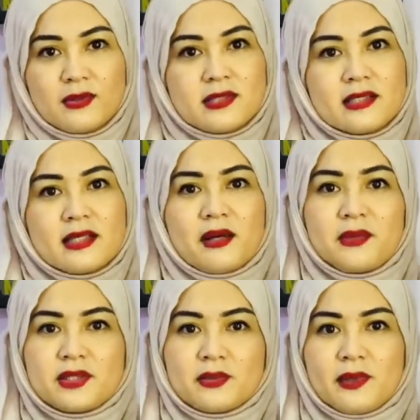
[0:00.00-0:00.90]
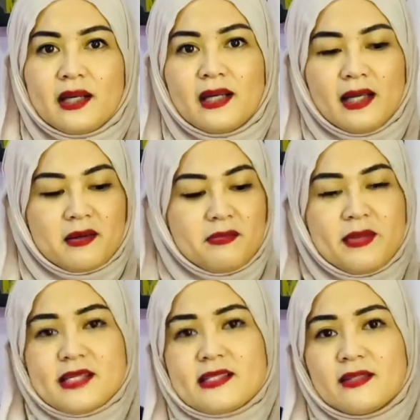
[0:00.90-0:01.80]
that I want to wear, like
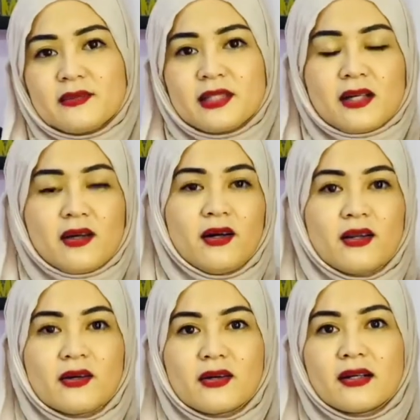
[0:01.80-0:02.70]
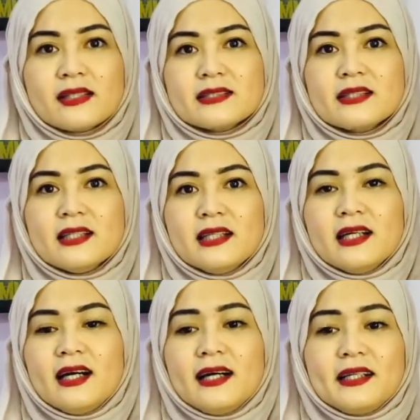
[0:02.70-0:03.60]
basing on the colors
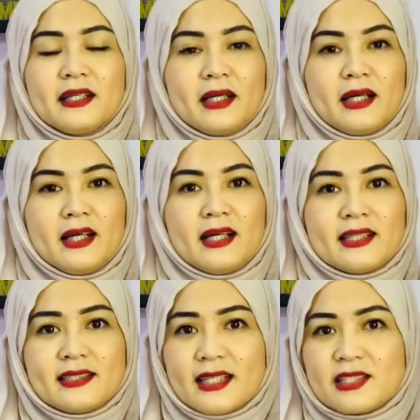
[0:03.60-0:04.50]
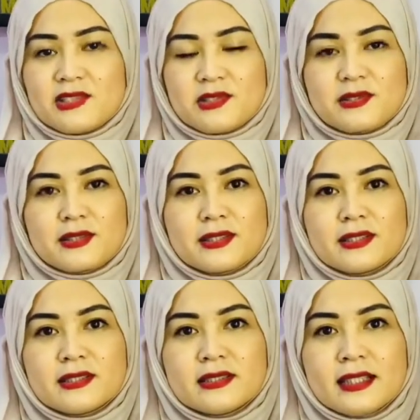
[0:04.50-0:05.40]
and the
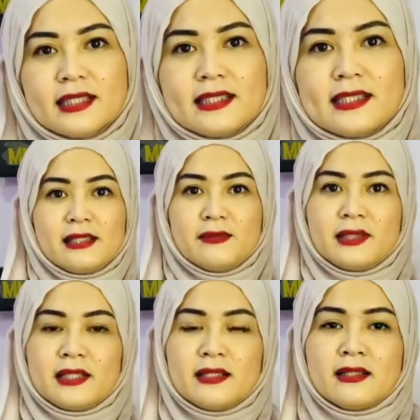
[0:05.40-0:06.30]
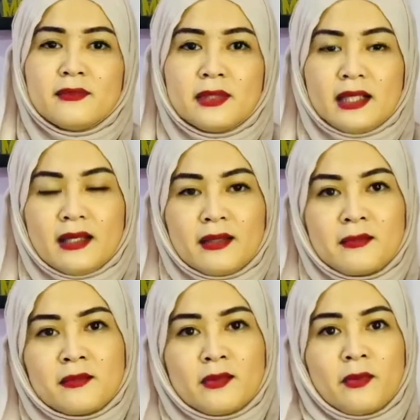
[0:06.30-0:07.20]
textures, and then when I
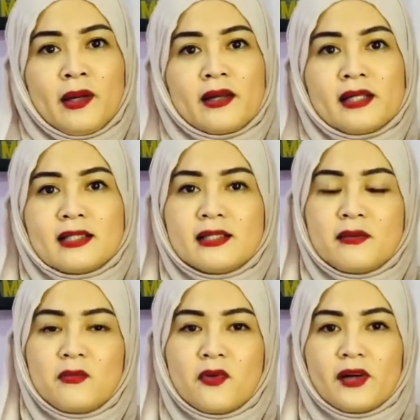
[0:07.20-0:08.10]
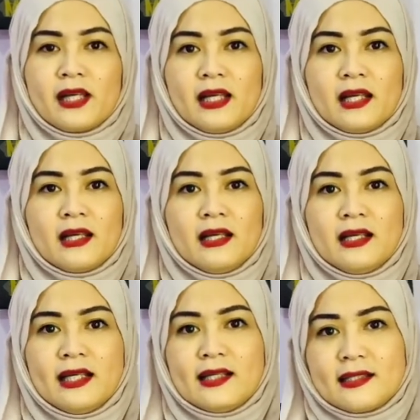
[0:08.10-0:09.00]
wear it in the morning,
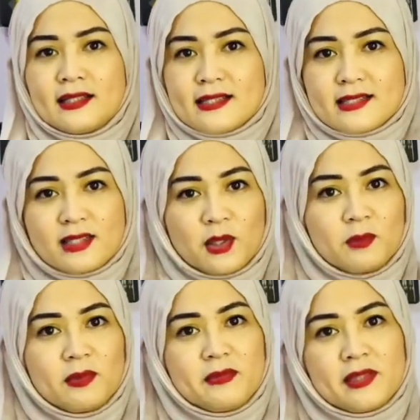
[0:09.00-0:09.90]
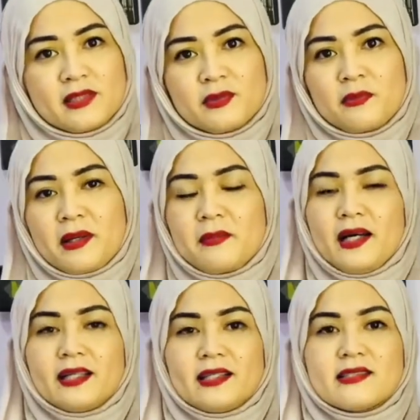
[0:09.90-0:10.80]
it doesn't complement on my
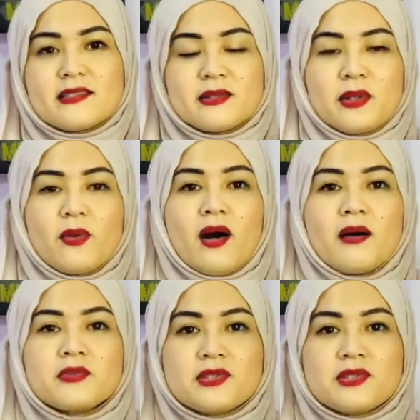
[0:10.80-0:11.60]
body. So you have to